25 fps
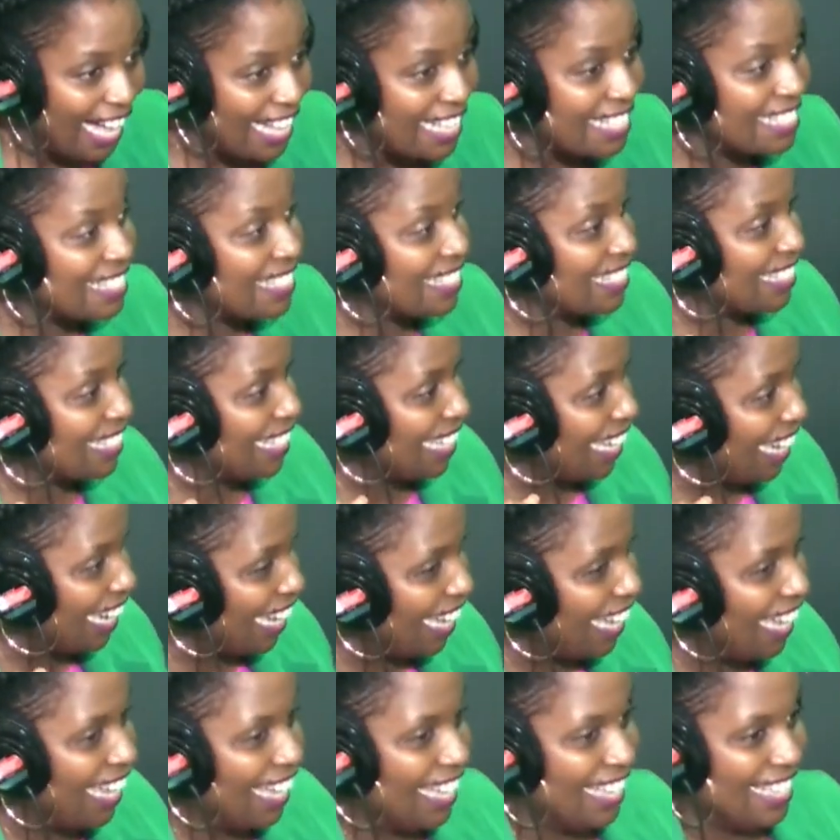As
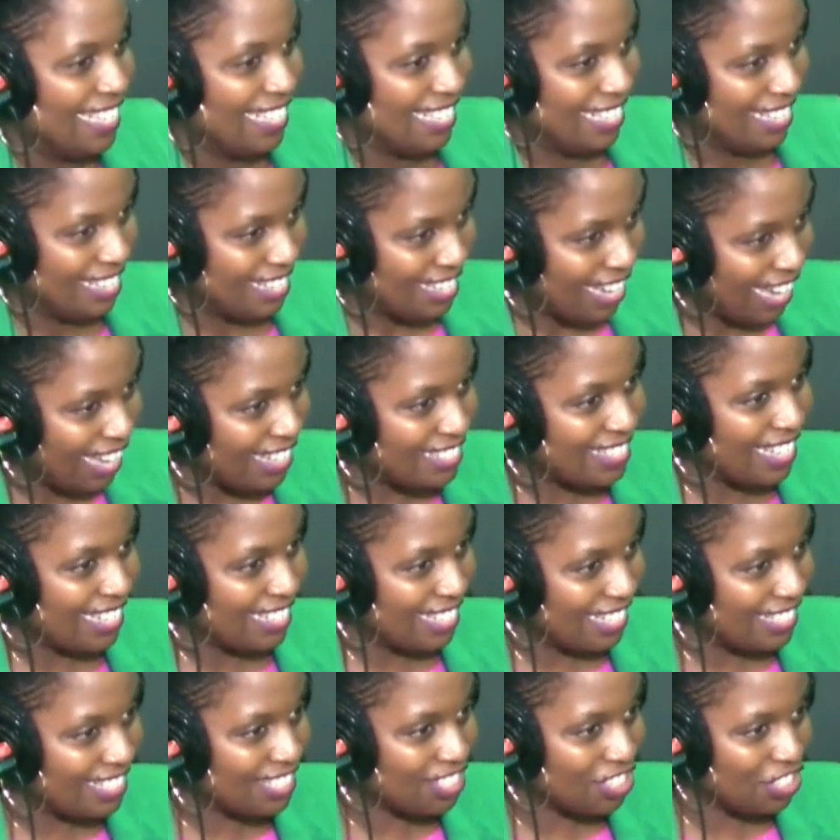an
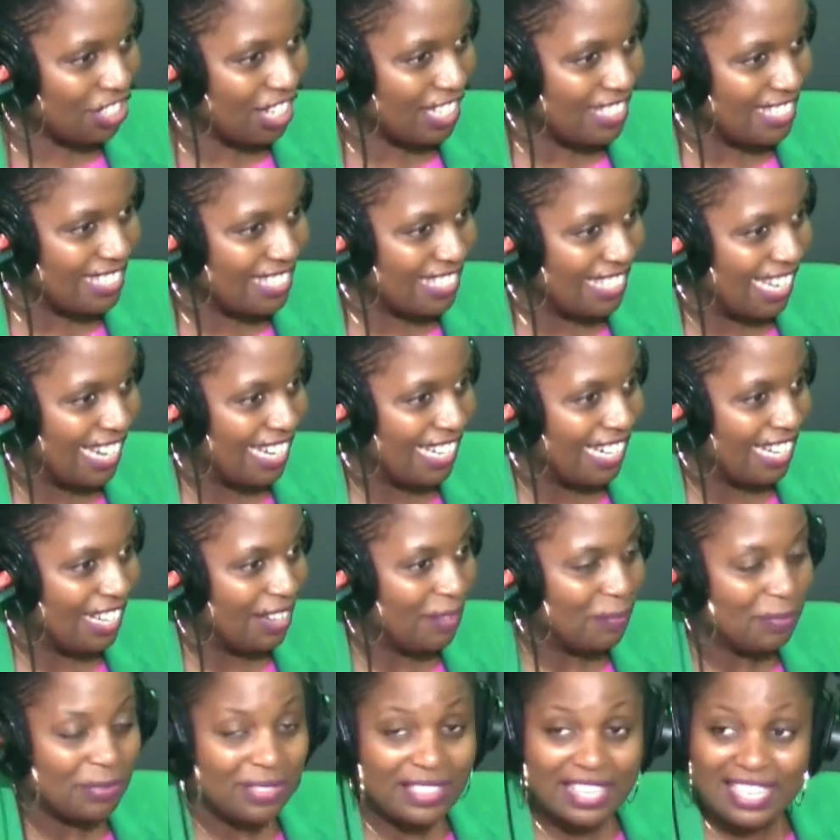interior designer,
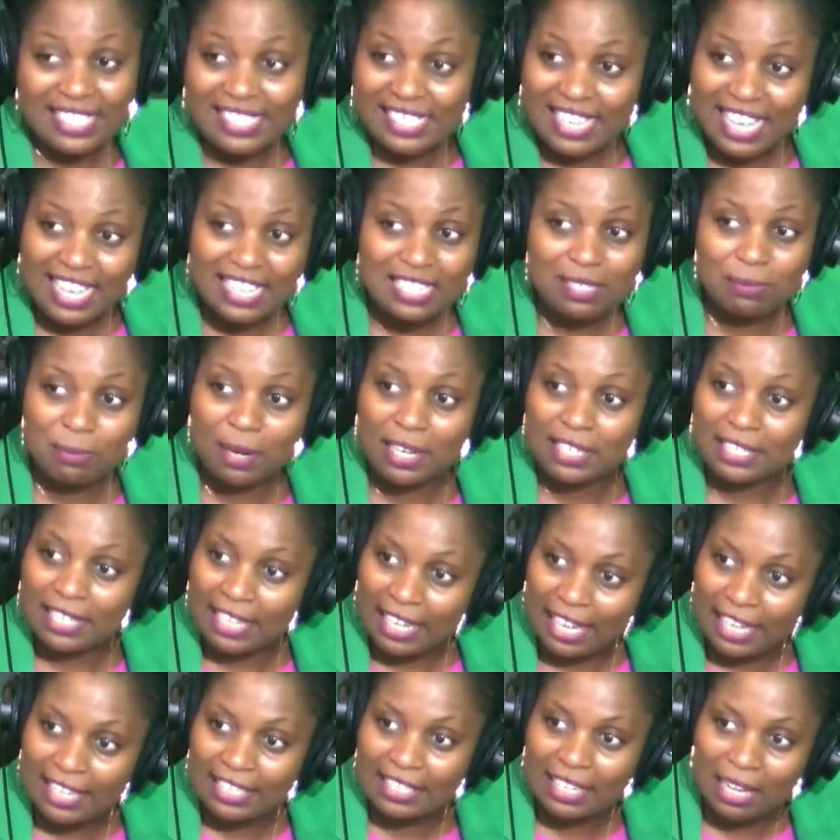the tax man
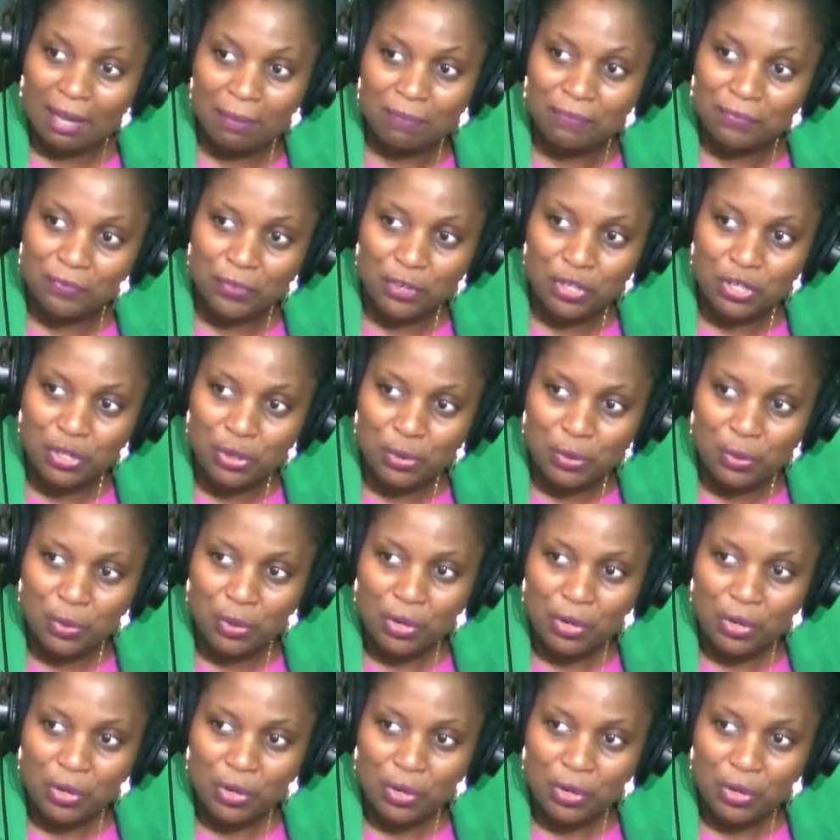can come for you.